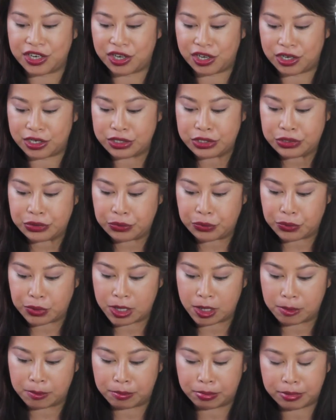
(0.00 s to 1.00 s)

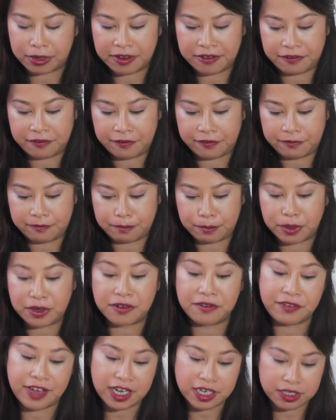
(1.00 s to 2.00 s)
Contour
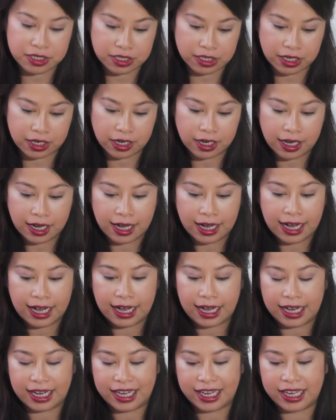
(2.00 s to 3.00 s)
Perfector,
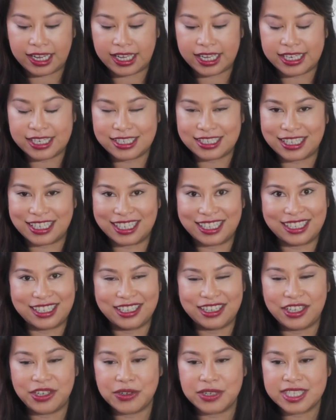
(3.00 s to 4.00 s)
and
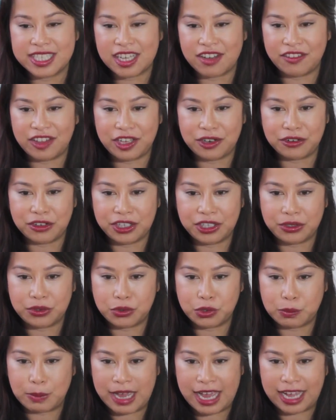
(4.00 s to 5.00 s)
they always have like really
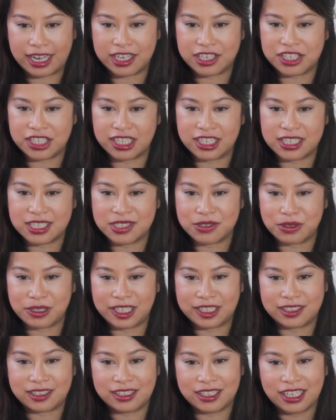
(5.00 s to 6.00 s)
cool packaging. This
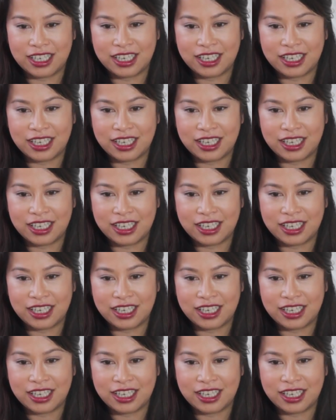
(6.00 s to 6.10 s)
one,